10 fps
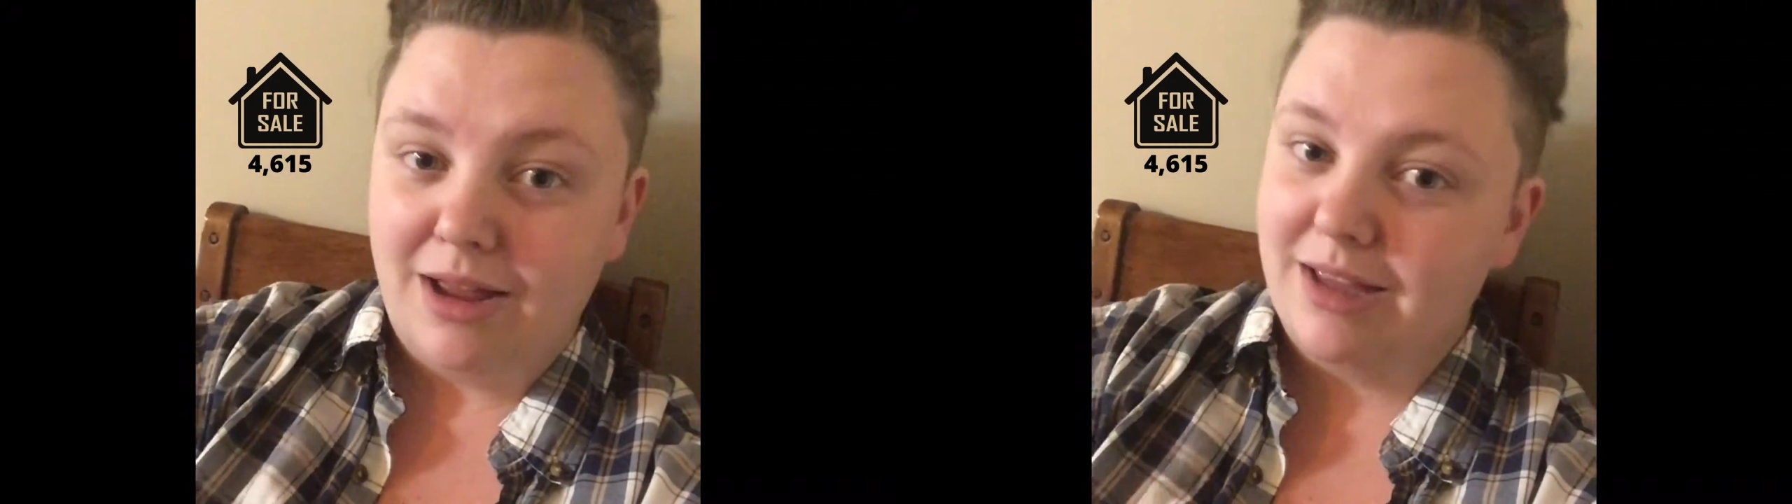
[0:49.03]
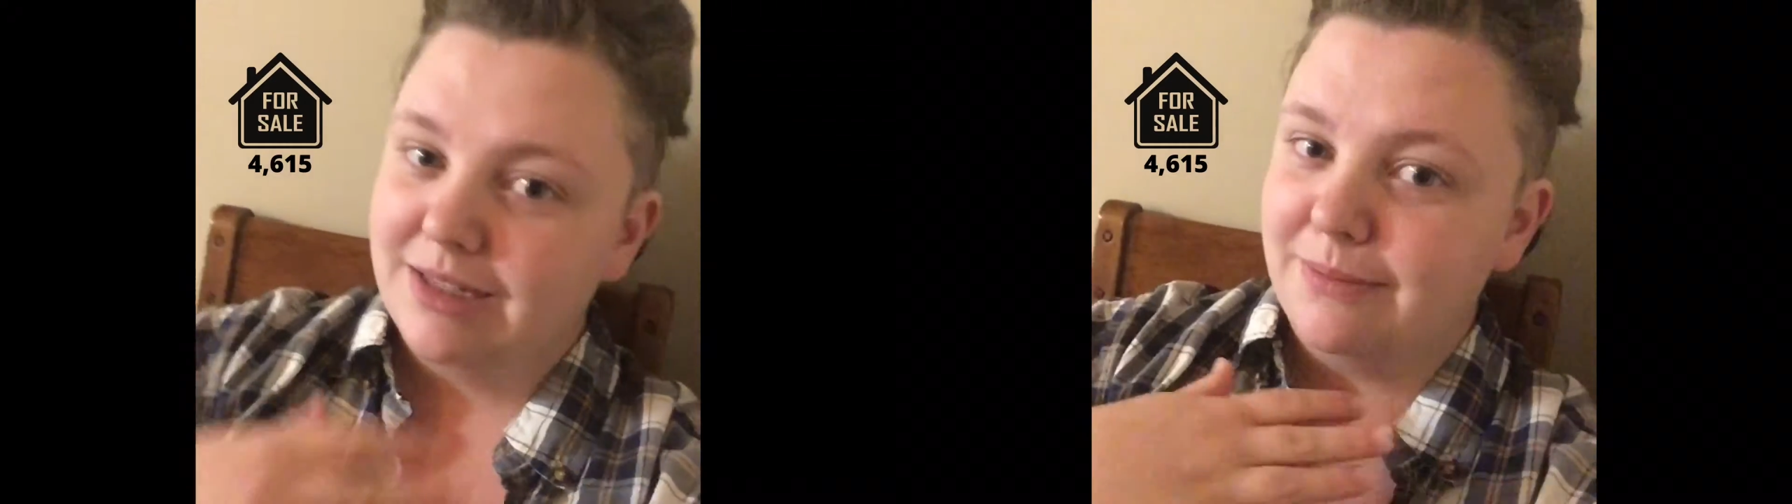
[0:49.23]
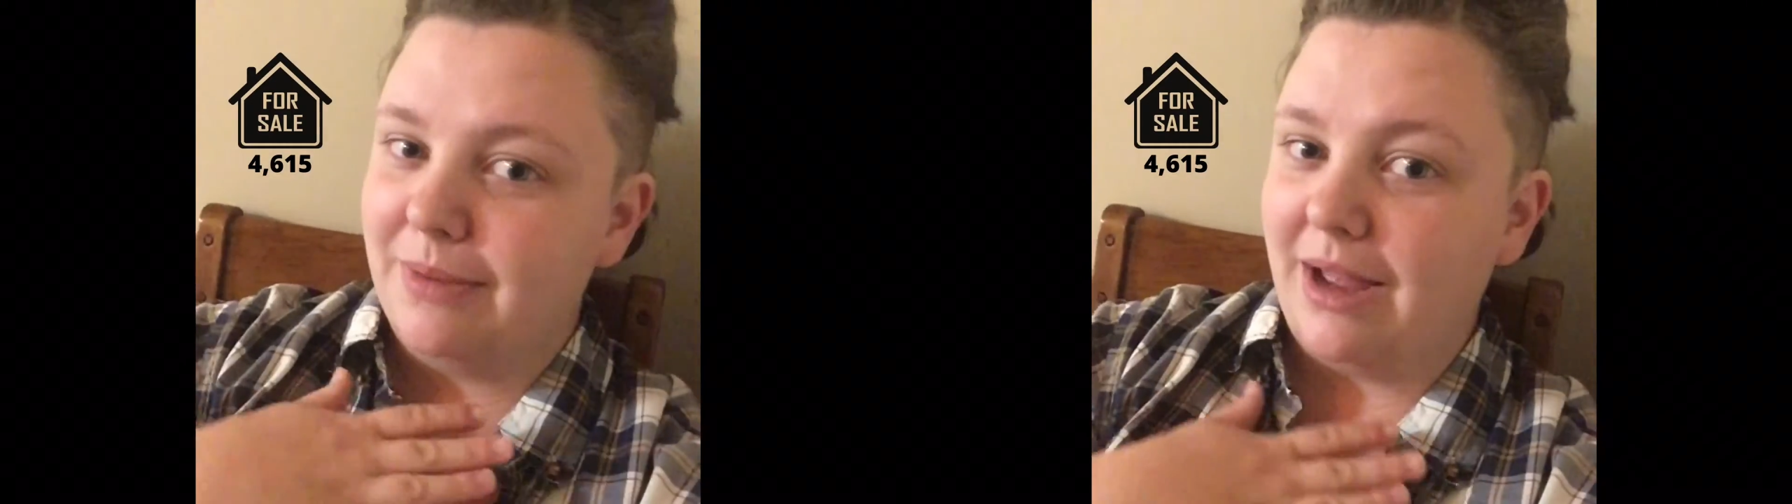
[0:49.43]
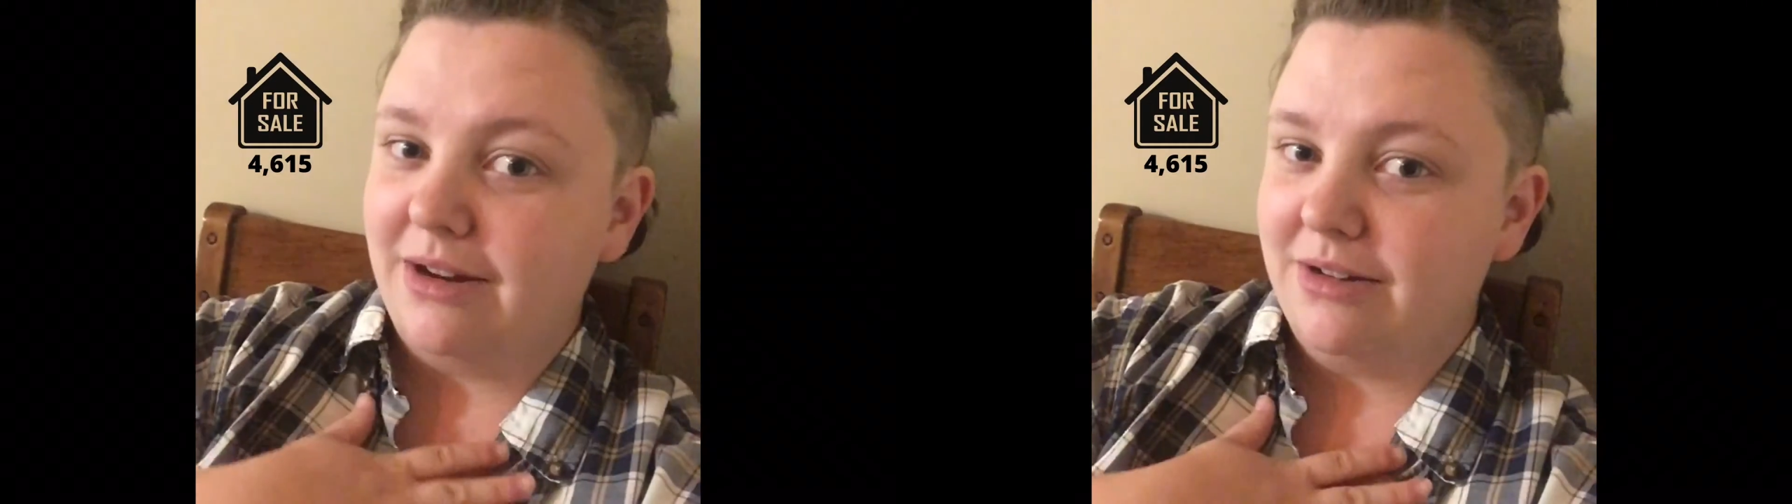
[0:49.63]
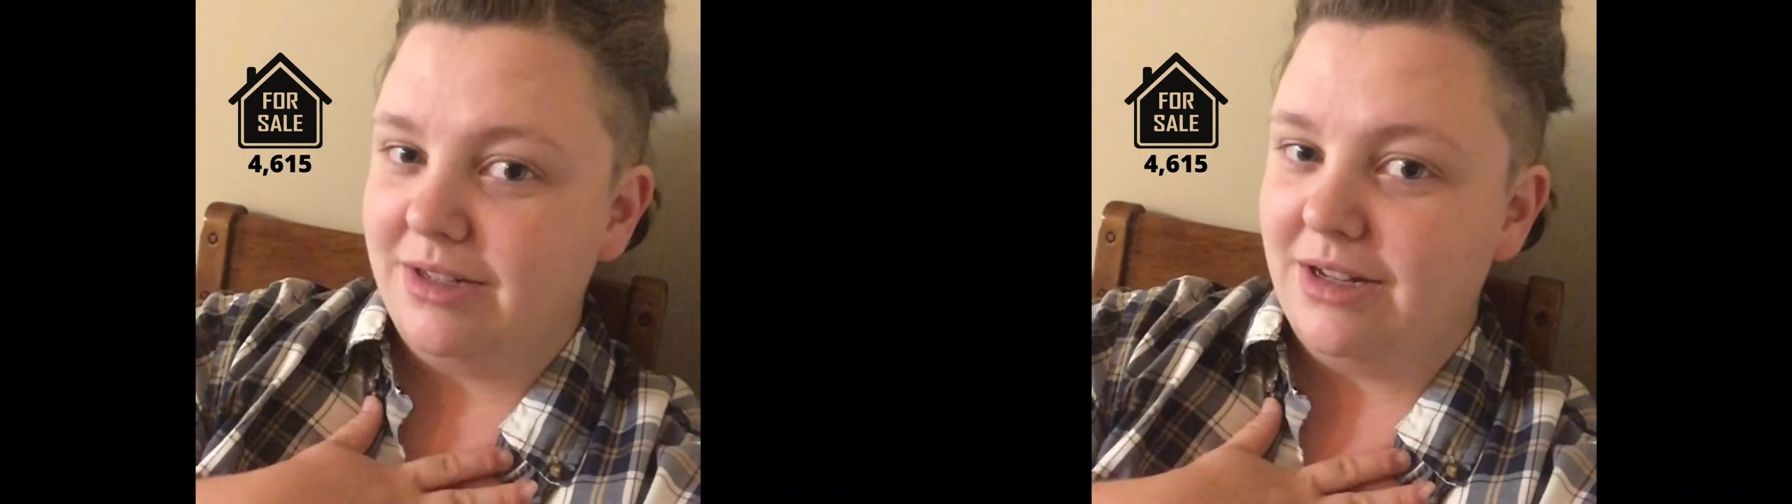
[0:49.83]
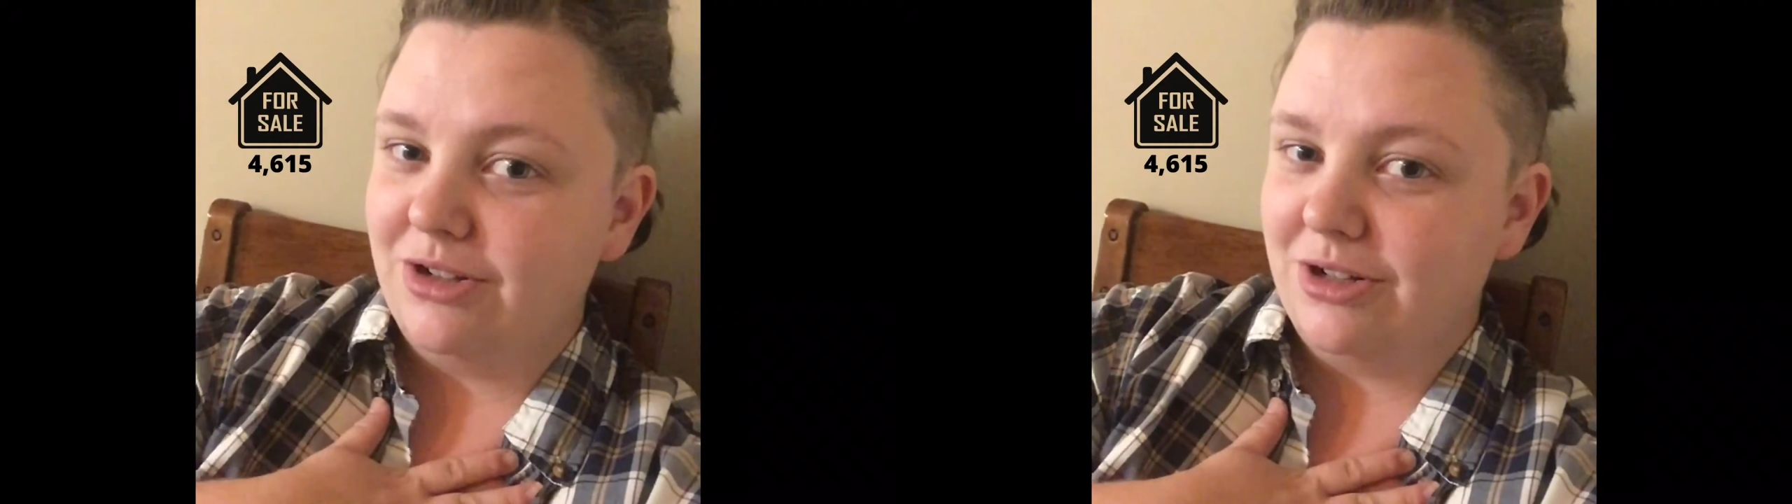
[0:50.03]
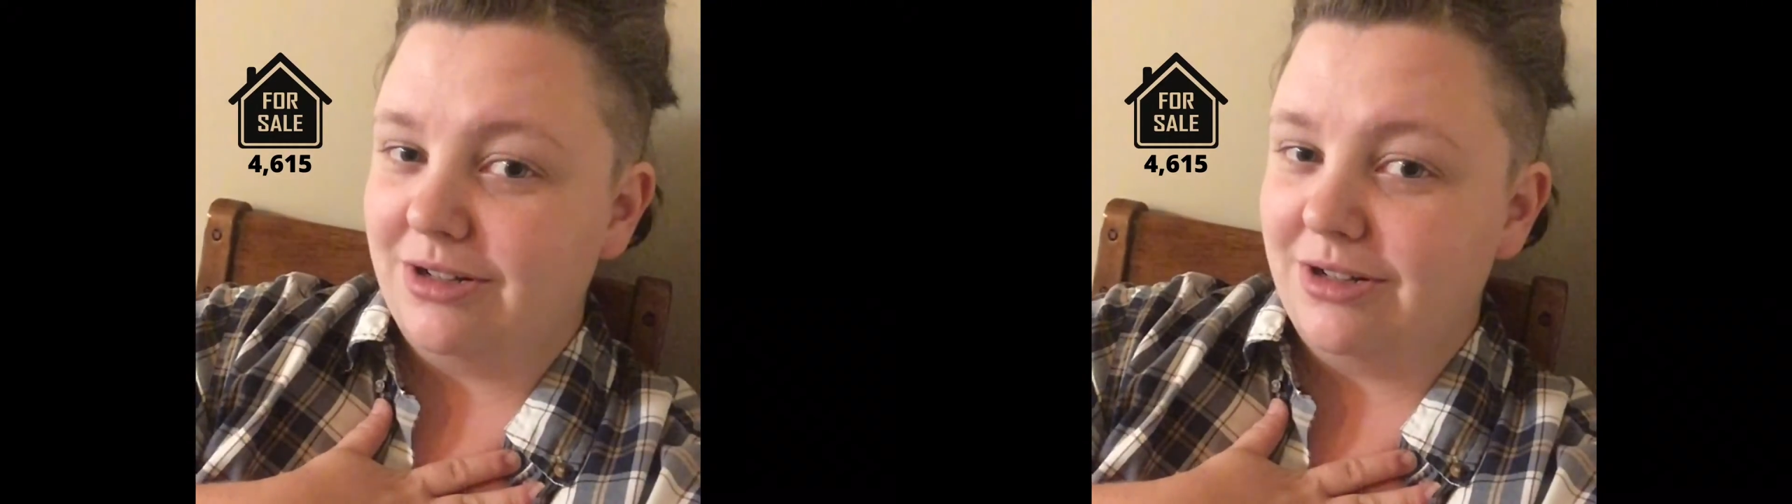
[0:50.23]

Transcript: As a buyer's agent,